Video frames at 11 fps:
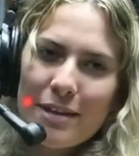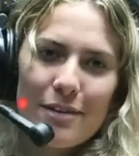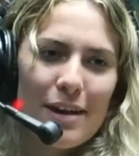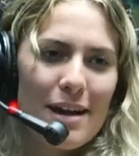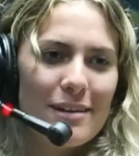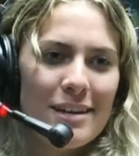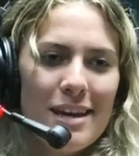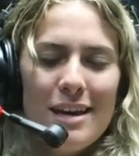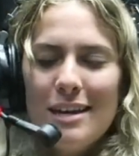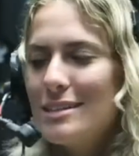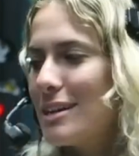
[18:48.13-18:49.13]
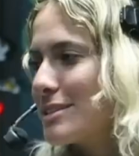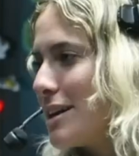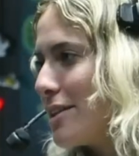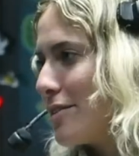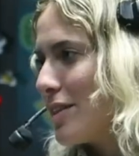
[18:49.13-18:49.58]
on the ground, talk
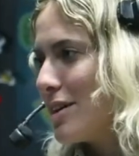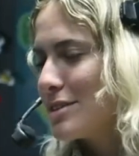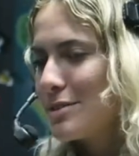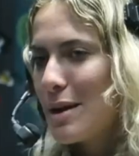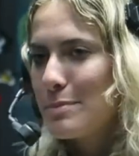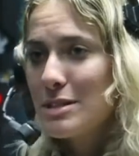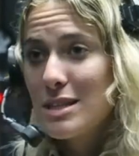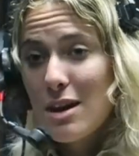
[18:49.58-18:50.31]
to other velociraptors.